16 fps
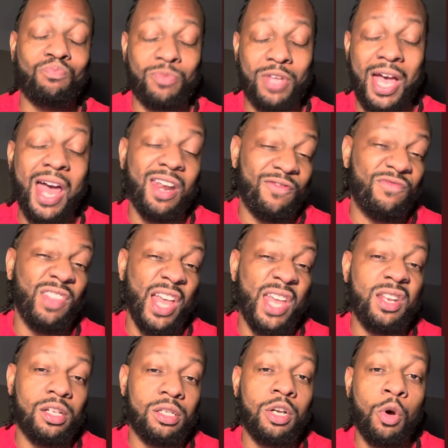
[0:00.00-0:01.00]
kind of
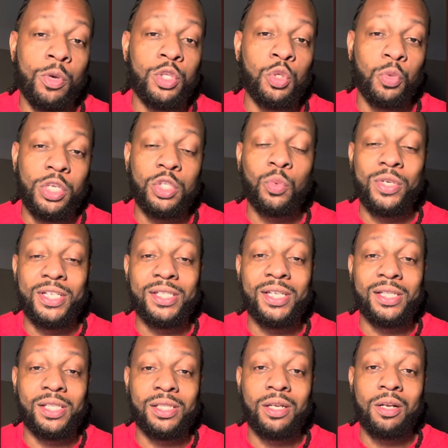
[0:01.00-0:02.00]
letting us know what
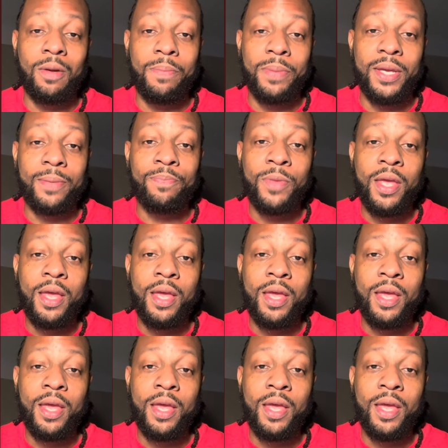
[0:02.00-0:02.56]
2026 is going to be.